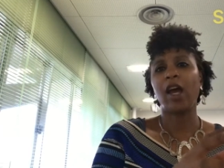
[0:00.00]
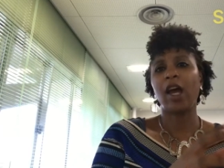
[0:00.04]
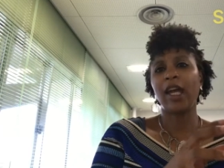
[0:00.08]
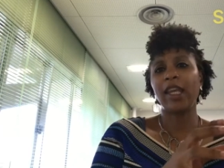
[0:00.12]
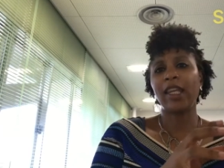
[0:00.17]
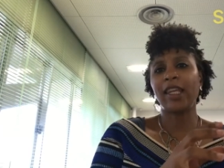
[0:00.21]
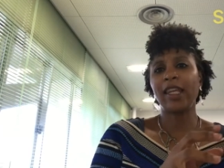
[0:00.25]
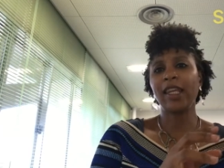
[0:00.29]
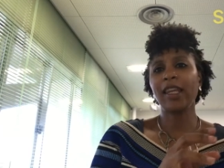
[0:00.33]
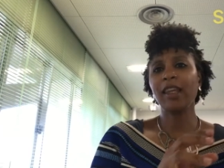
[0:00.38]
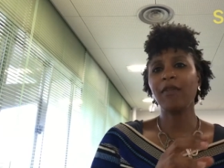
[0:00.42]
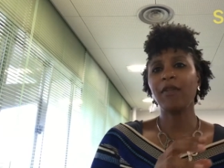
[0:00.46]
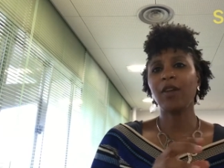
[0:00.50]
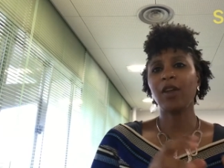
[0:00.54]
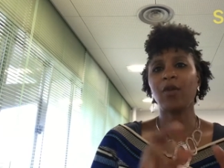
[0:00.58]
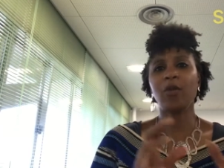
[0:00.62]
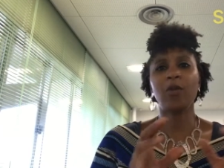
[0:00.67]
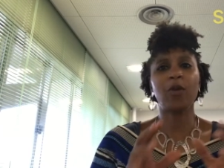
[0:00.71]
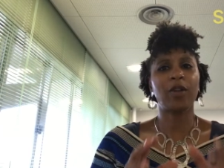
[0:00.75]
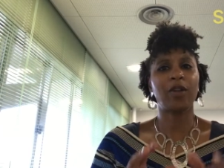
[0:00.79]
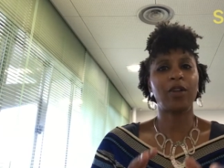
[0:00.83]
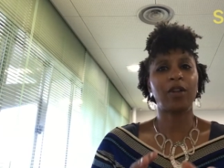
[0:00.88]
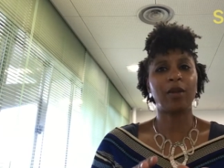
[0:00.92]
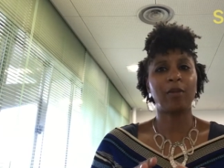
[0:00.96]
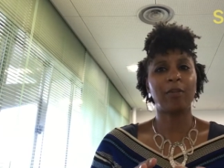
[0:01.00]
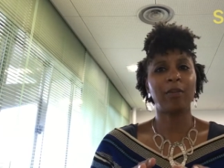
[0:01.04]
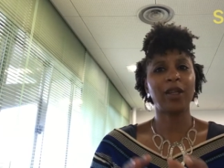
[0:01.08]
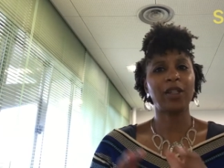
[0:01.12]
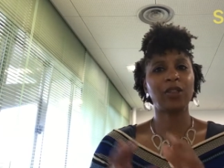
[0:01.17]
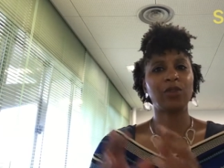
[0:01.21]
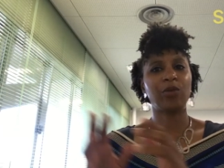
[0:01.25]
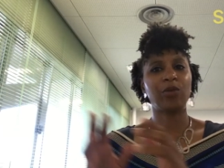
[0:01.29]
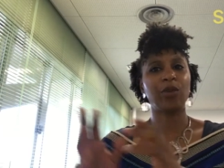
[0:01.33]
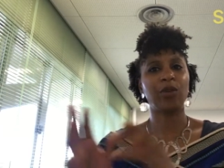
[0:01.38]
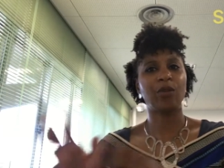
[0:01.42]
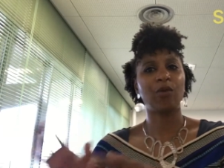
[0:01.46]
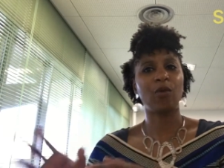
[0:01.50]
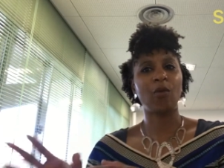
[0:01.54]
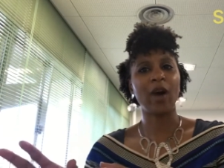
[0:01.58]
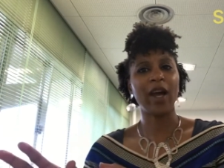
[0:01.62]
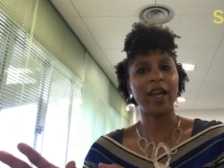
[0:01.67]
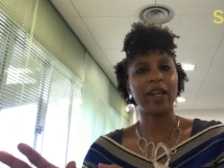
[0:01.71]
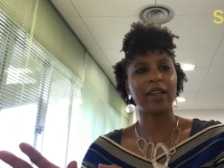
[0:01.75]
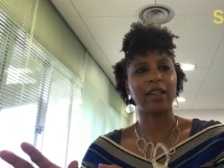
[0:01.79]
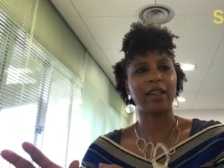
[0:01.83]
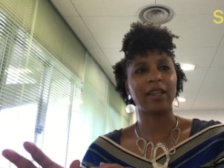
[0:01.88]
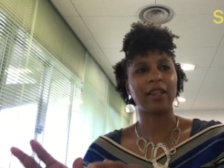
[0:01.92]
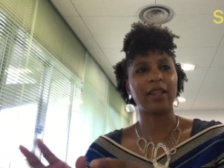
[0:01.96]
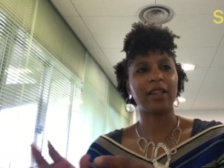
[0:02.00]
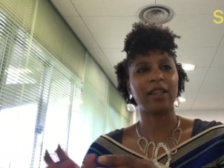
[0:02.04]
and even when they're mixed with white.